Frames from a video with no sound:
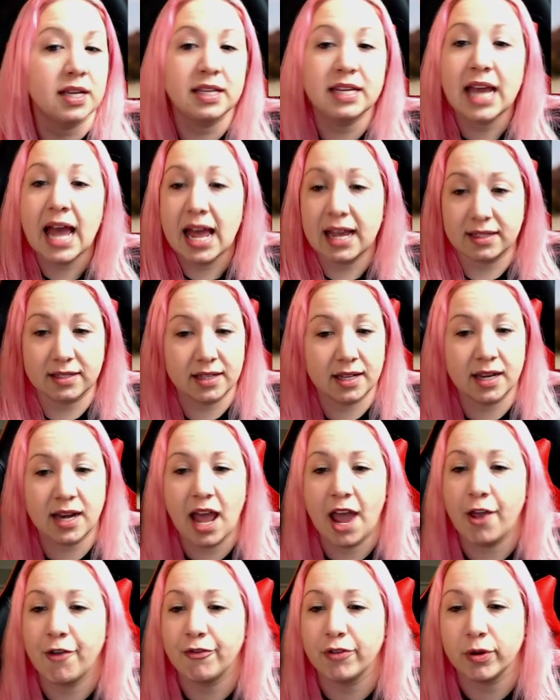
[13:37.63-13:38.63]
Yes, and
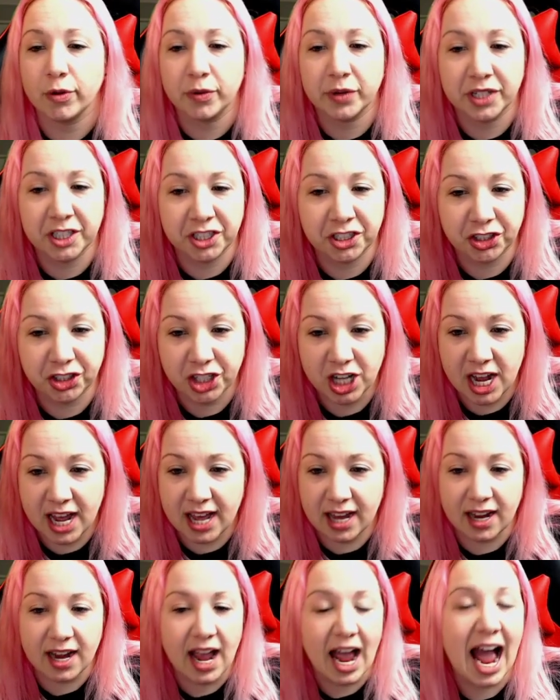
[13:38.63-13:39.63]
everyone in
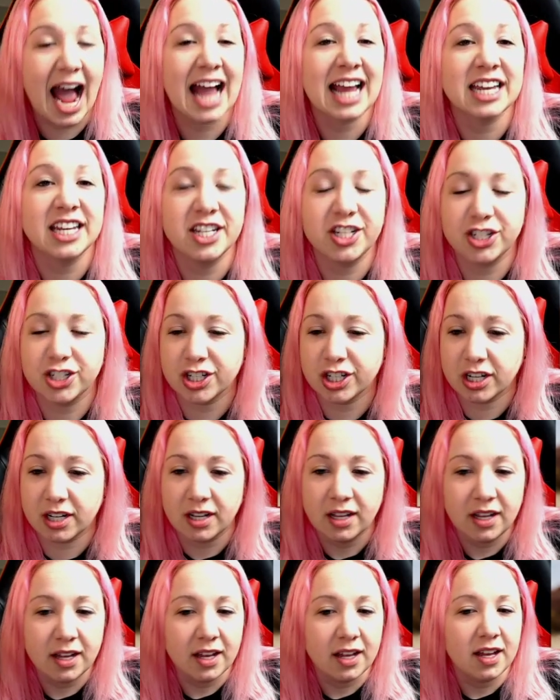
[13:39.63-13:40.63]
chat, Aisha,
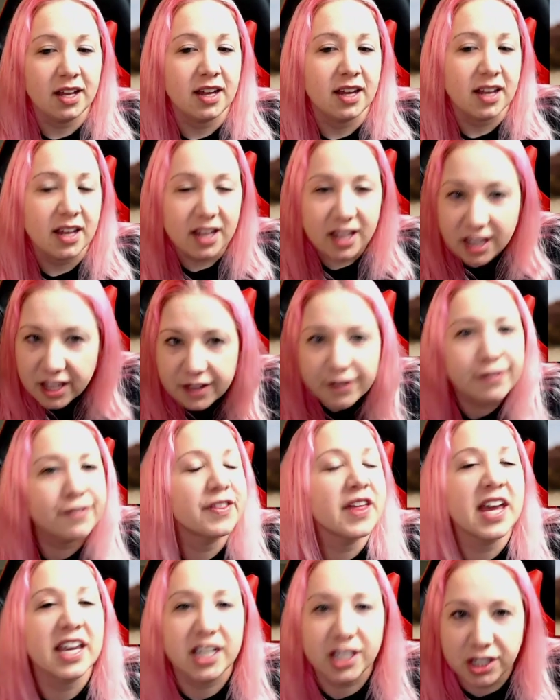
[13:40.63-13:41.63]
if
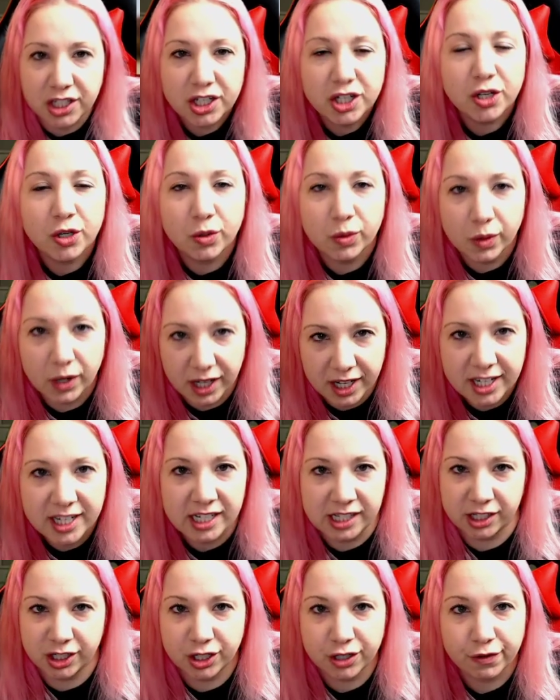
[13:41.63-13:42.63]
they could do a
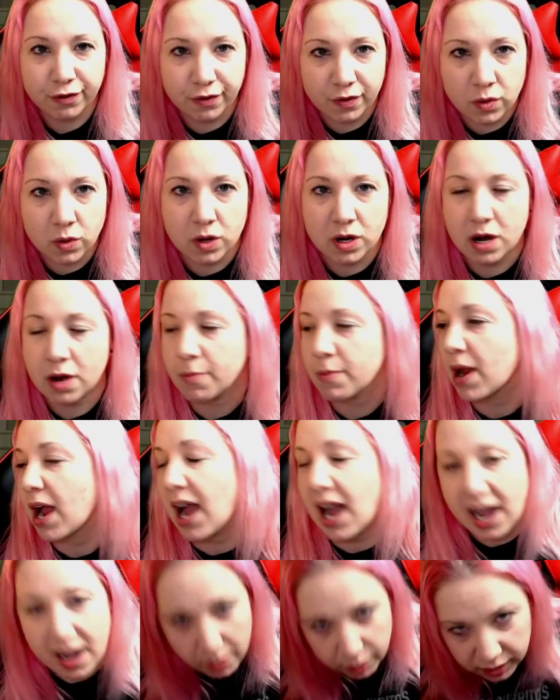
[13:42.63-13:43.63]
ninja form,
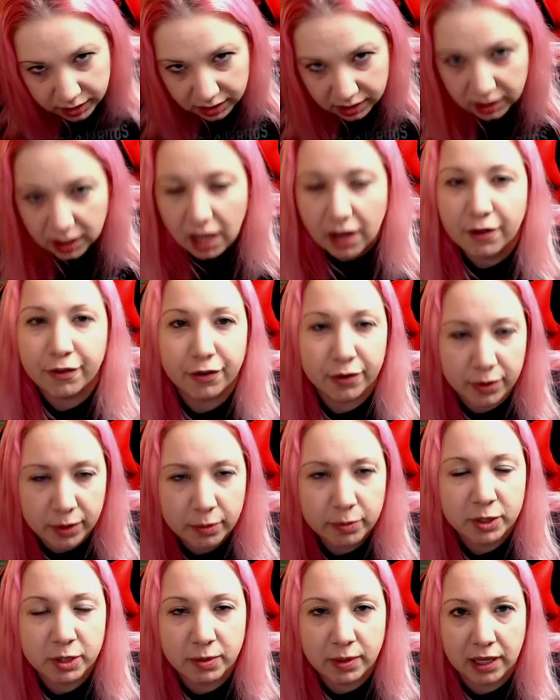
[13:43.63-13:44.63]
I would love for
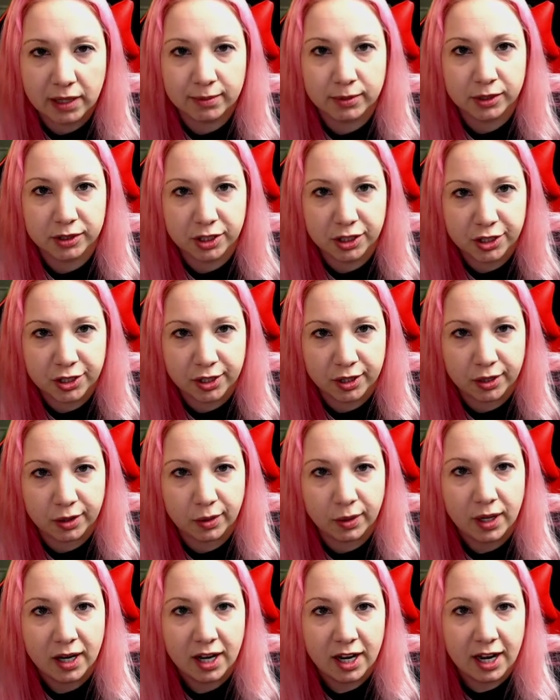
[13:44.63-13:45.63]
them to be able to
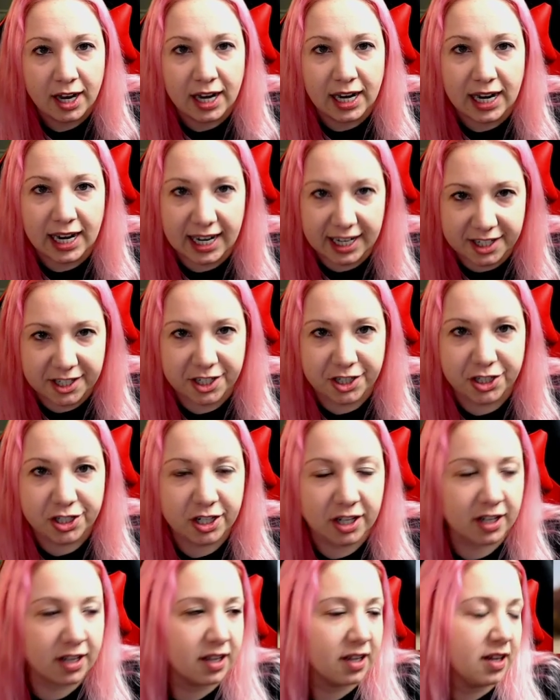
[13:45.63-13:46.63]
do
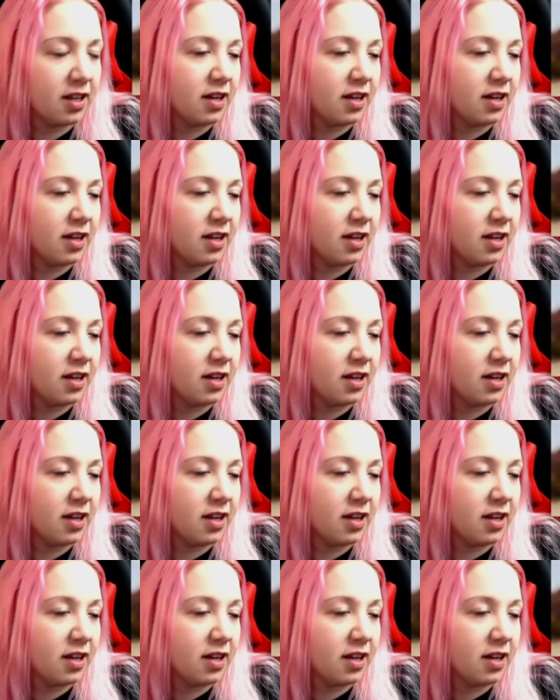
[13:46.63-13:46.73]
Aisha.